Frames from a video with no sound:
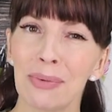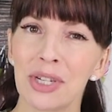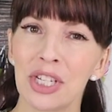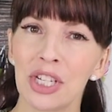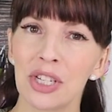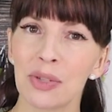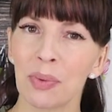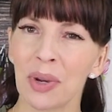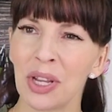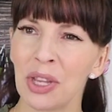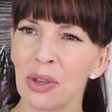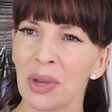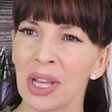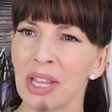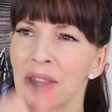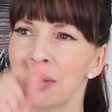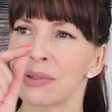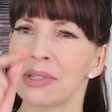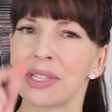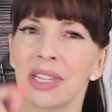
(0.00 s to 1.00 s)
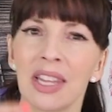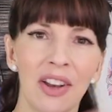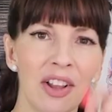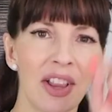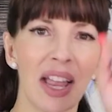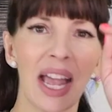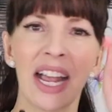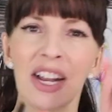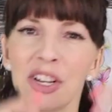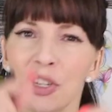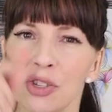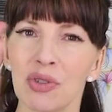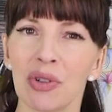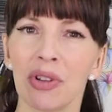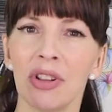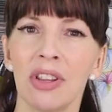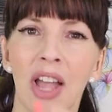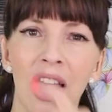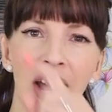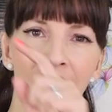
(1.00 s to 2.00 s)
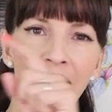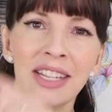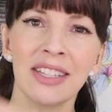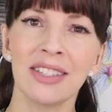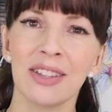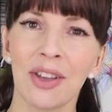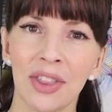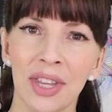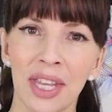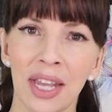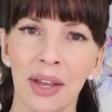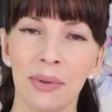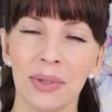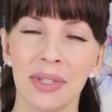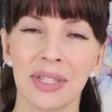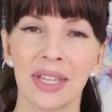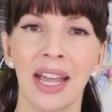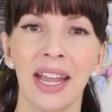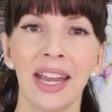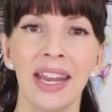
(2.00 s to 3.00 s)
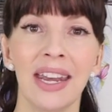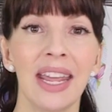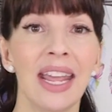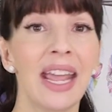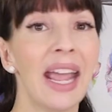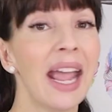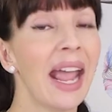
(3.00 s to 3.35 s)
which is when you get those little extra lines on the outside.